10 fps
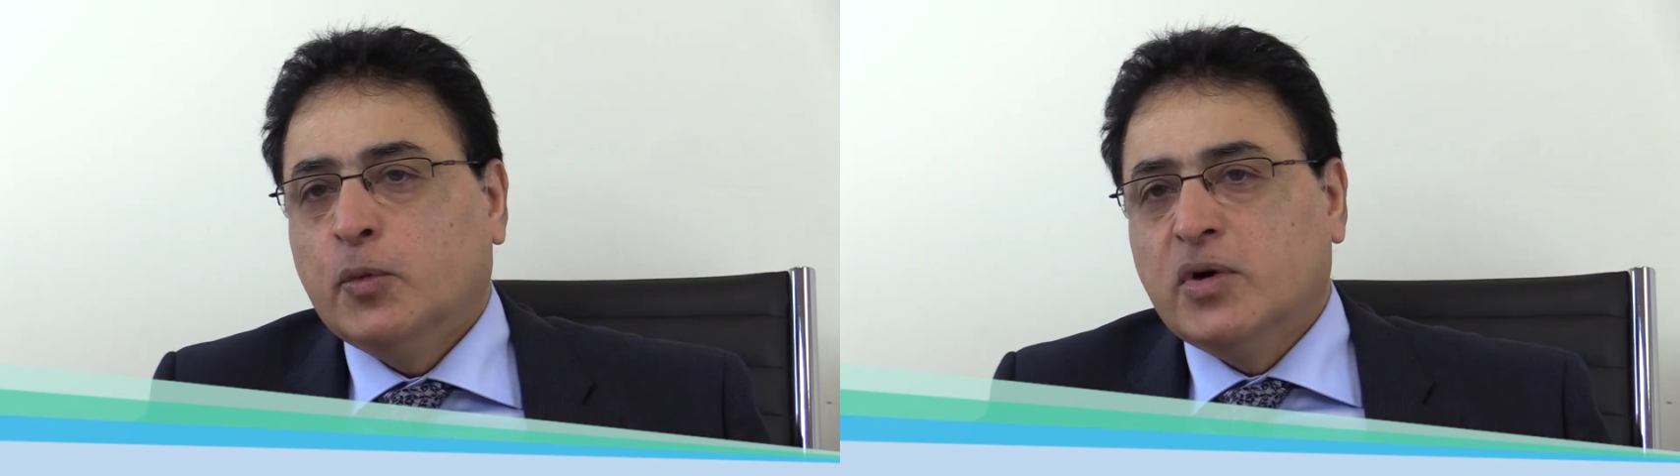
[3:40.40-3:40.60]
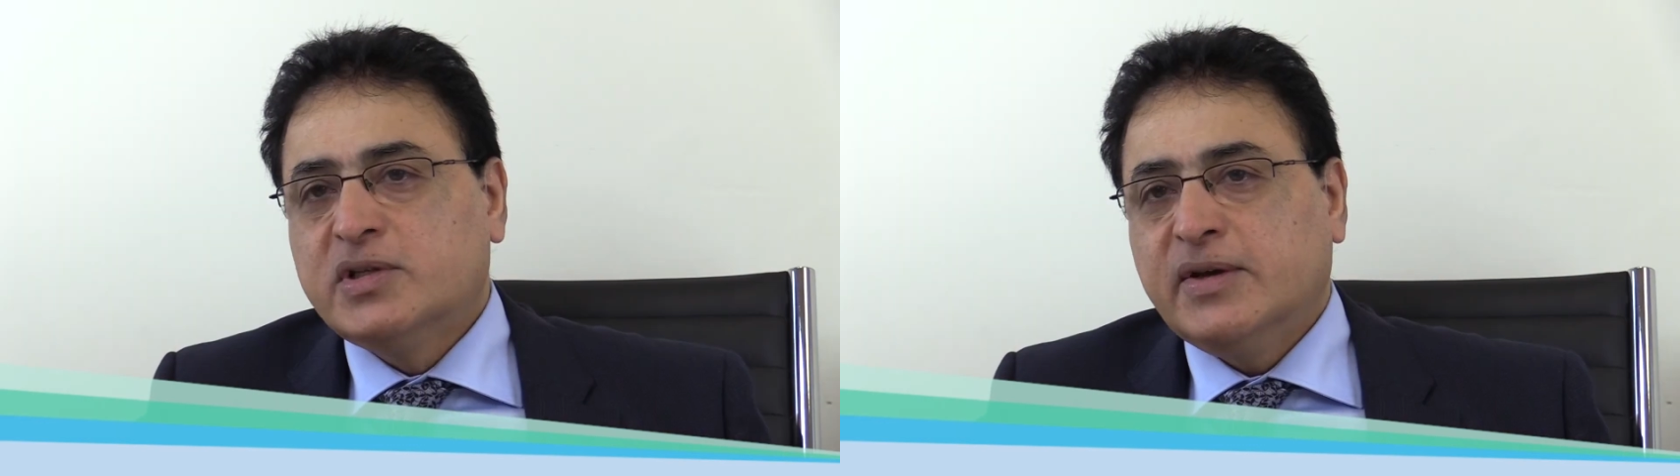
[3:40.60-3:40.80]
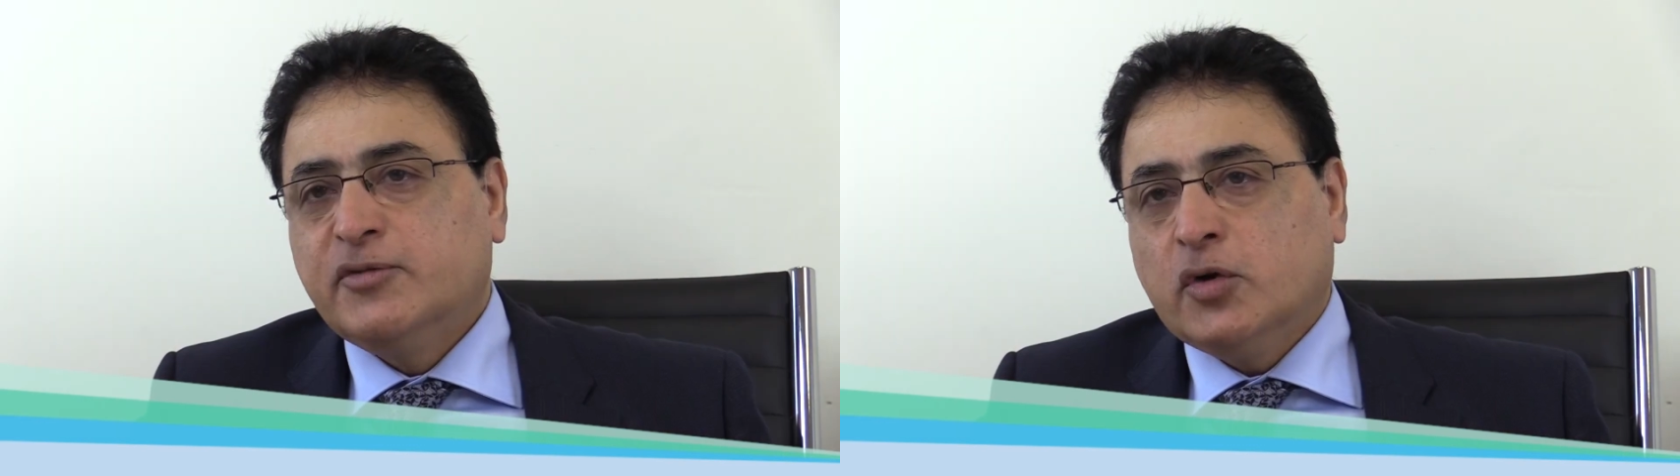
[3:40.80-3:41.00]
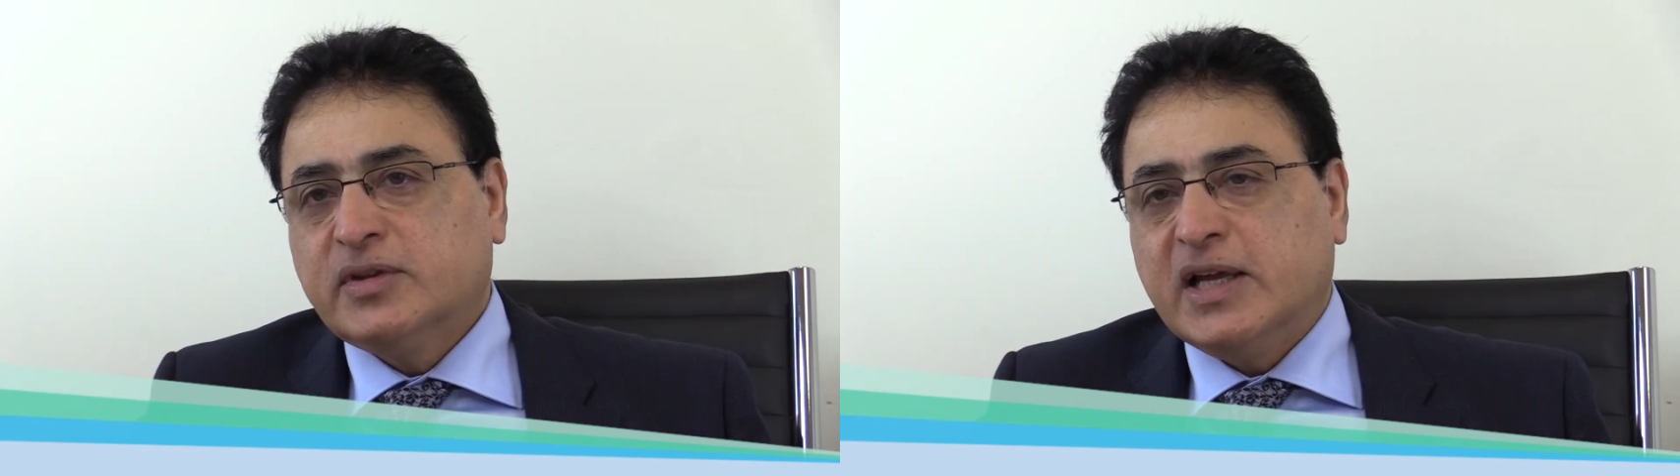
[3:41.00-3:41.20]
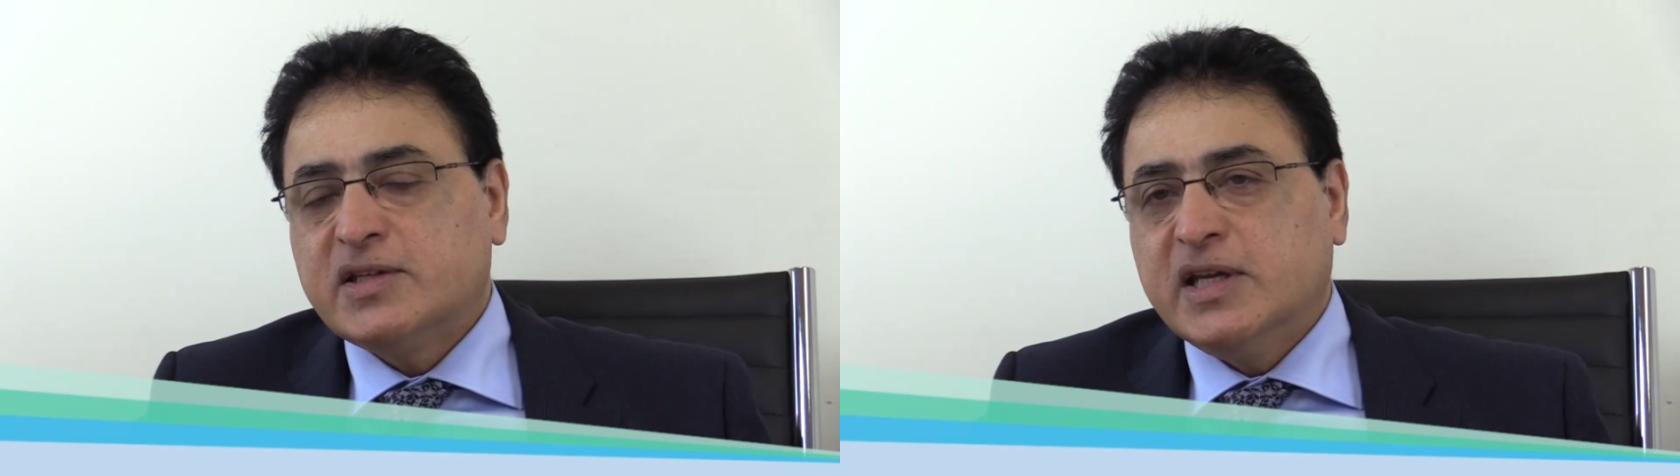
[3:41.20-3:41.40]
Once they've
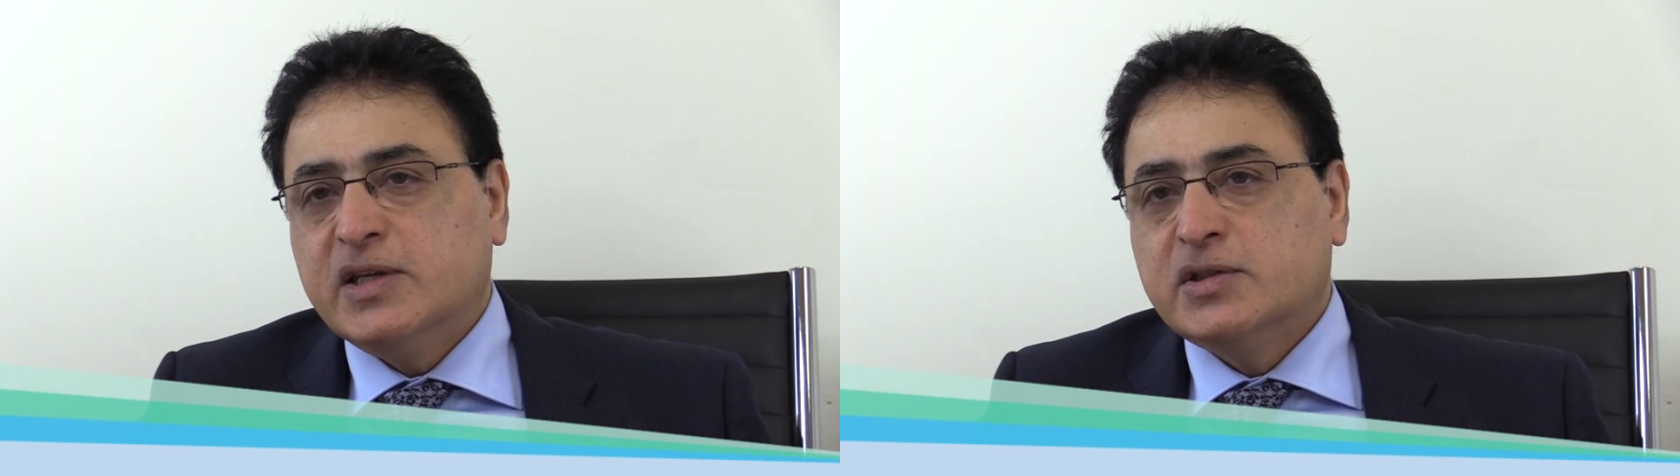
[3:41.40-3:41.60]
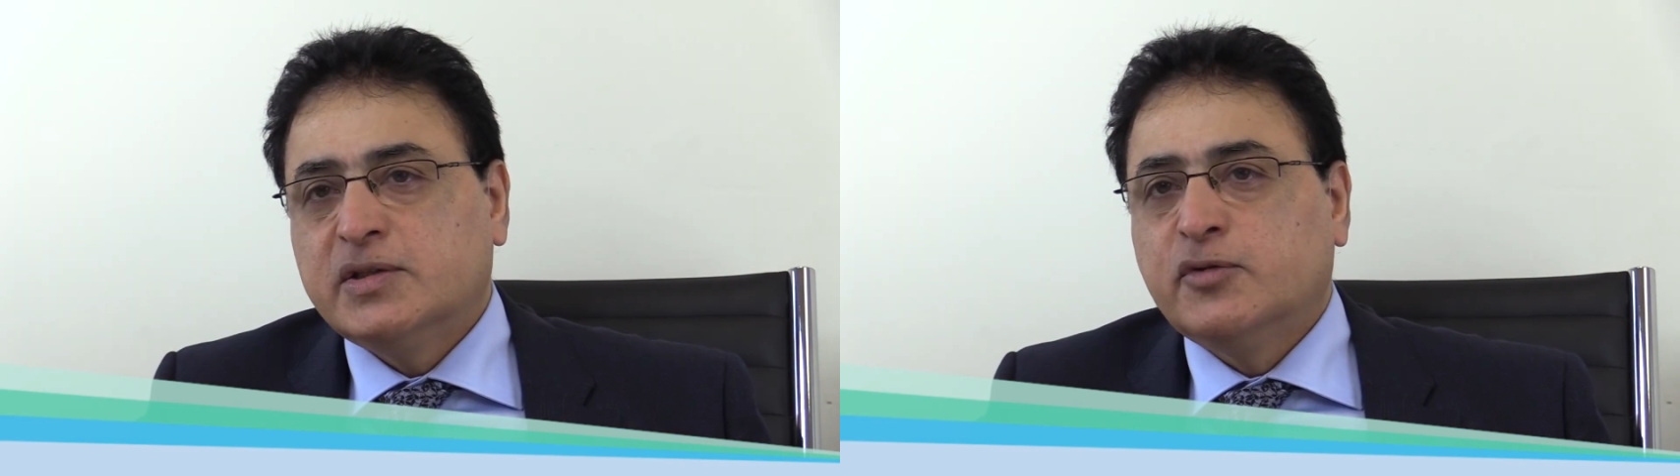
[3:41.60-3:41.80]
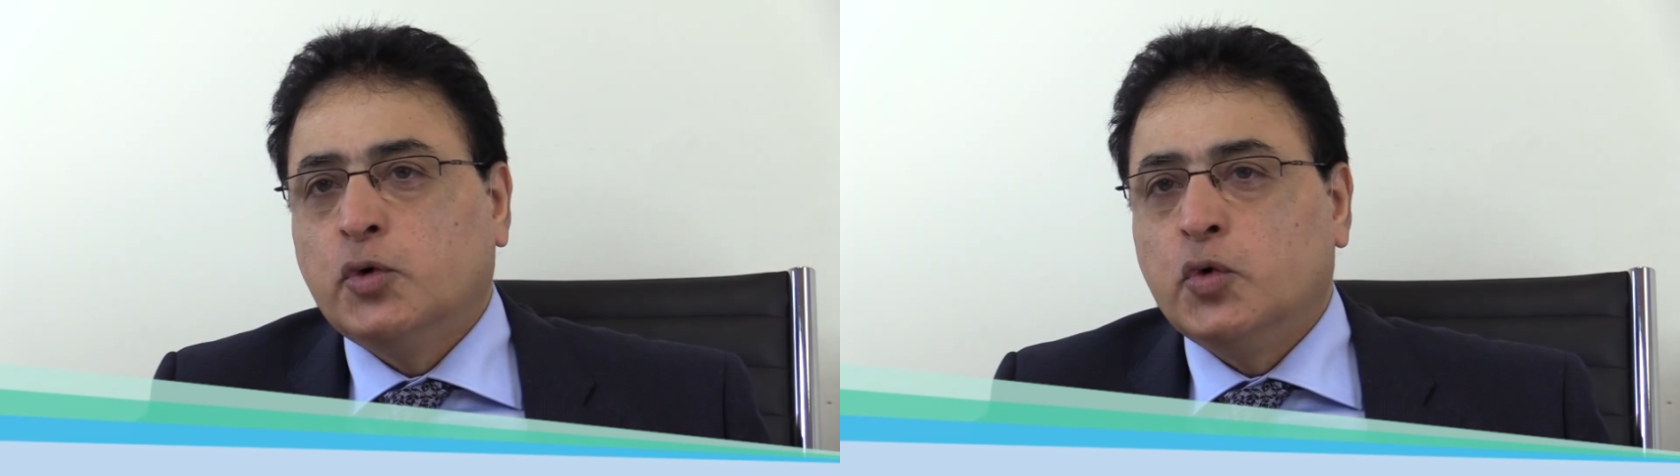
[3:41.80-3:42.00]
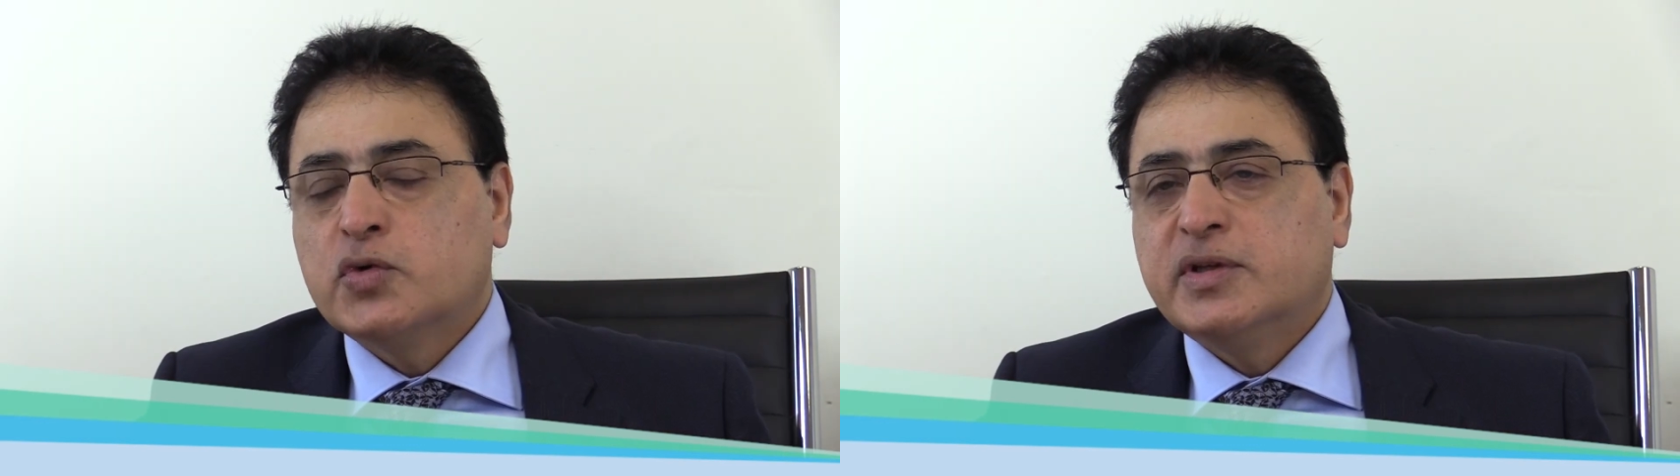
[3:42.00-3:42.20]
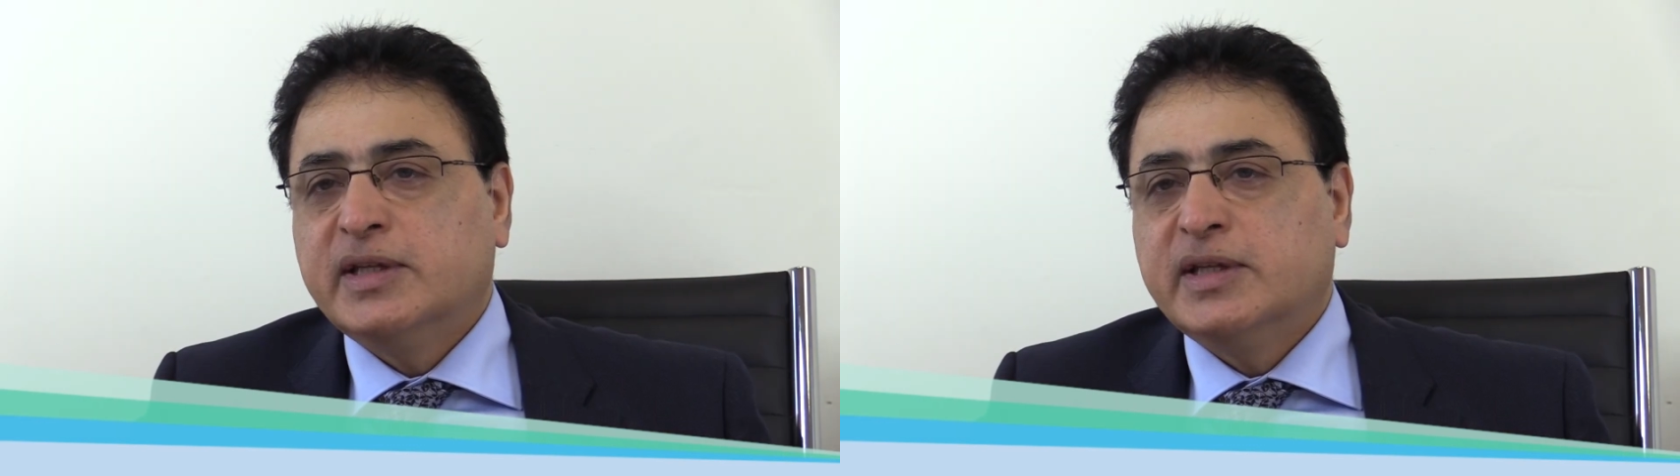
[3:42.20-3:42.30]
got that status, of course,